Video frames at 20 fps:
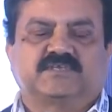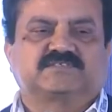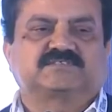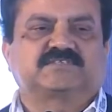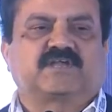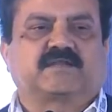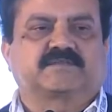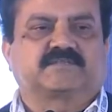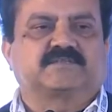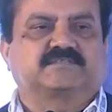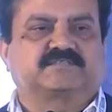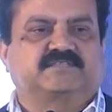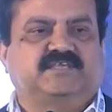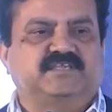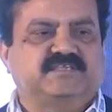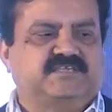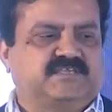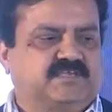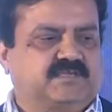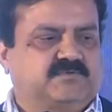started
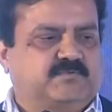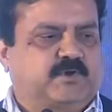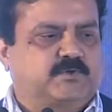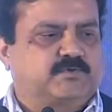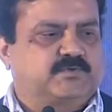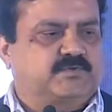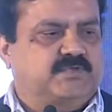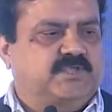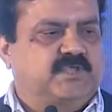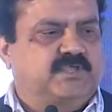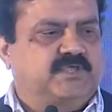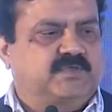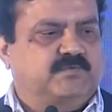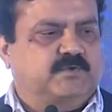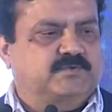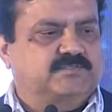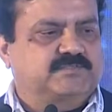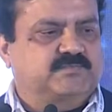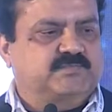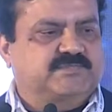thinking about
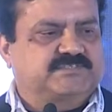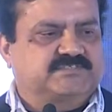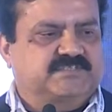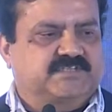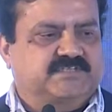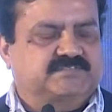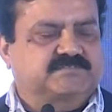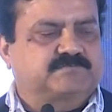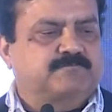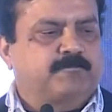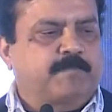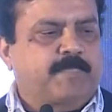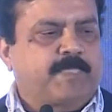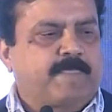the business.